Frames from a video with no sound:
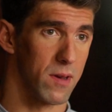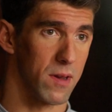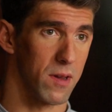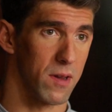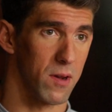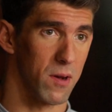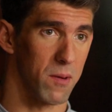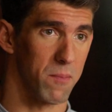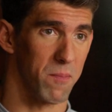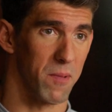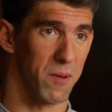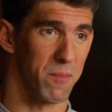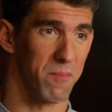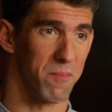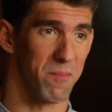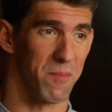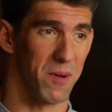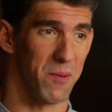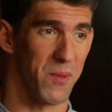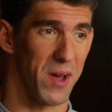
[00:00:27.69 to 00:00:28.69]
Now, I'm,
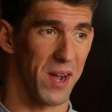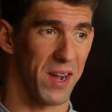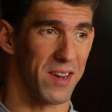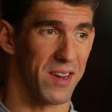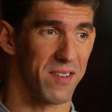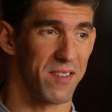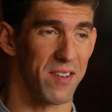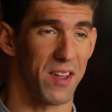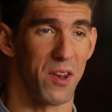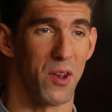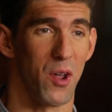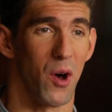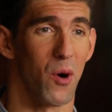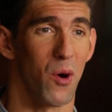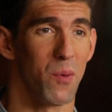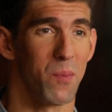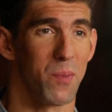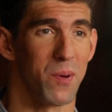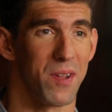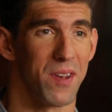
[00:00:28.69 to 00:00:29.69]
I'm not going to say
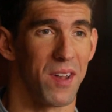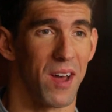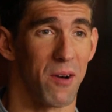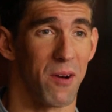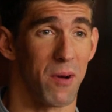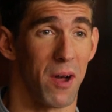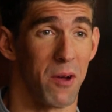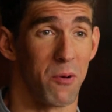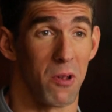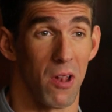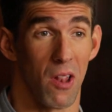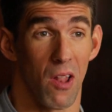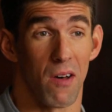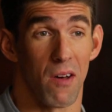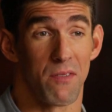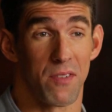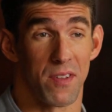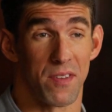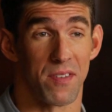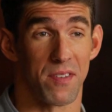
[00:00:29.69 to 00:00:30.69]
no, but I, I, would
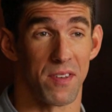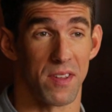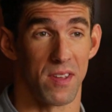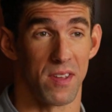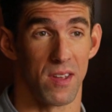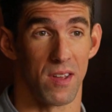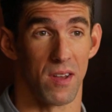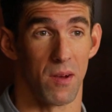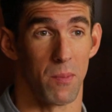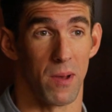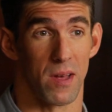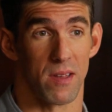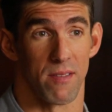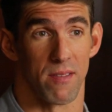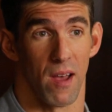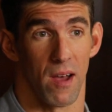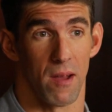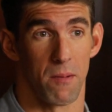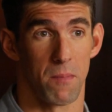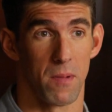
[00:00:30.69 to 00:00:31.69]
love to see a best
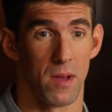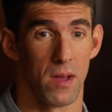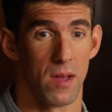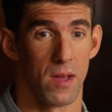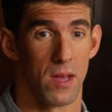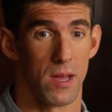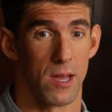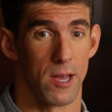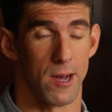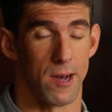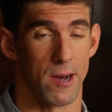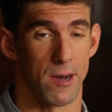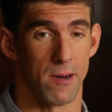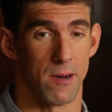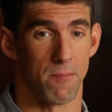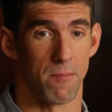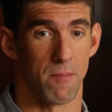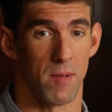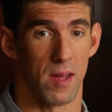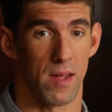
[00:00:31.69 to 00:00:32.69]
time.
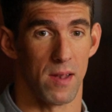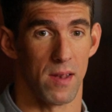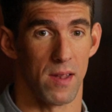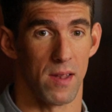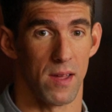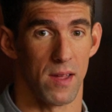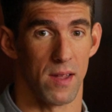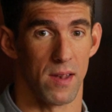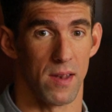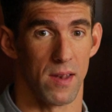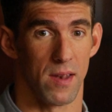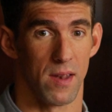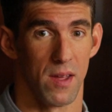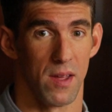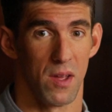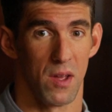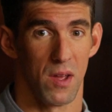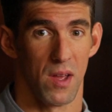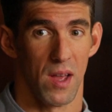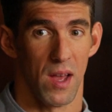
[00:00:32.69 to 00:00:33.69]
Um, and, and
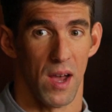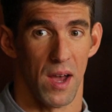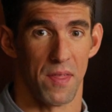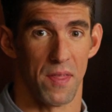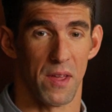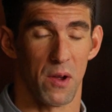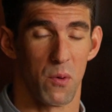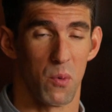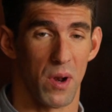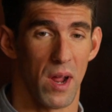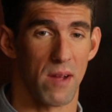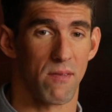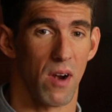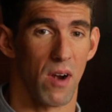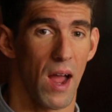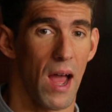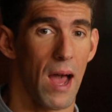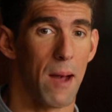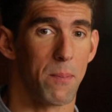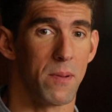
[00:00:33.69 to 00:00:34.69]
I think whatever
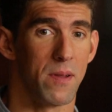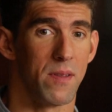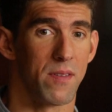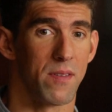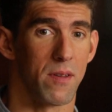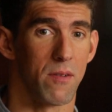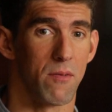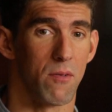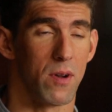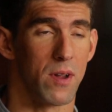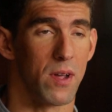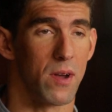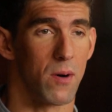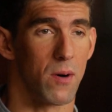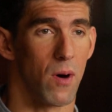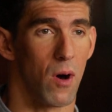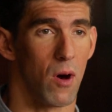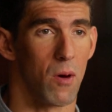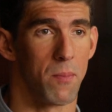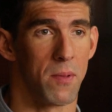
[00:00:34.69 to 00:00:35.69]
happens in Rio,
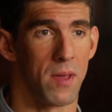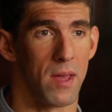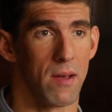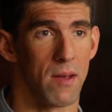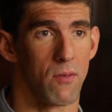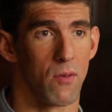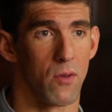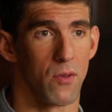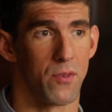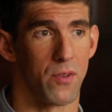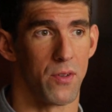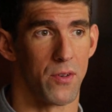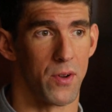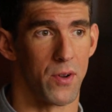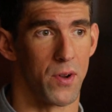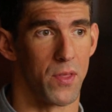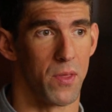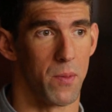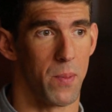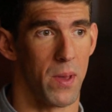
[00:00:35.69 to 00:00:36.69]
I'll be able to
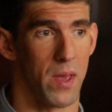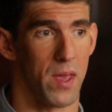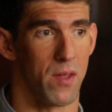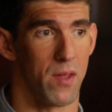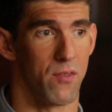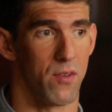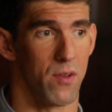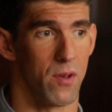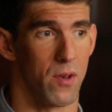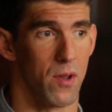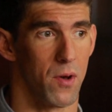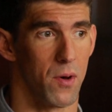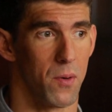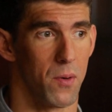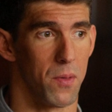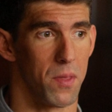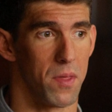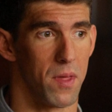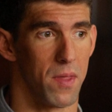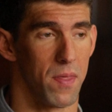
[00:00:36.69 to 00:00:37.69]
turn the page and know
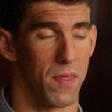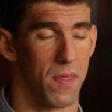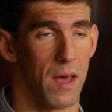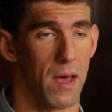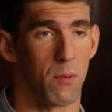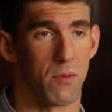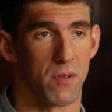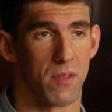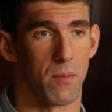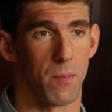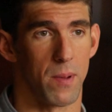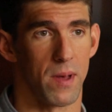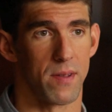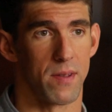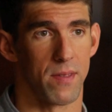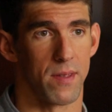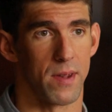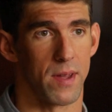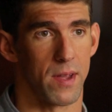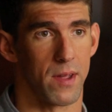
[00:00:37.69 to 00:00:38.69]
that that was the best
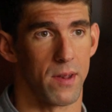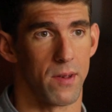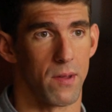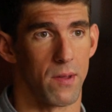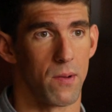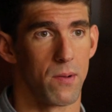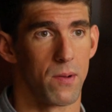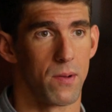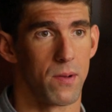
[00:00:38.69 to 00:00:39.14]
that I could do.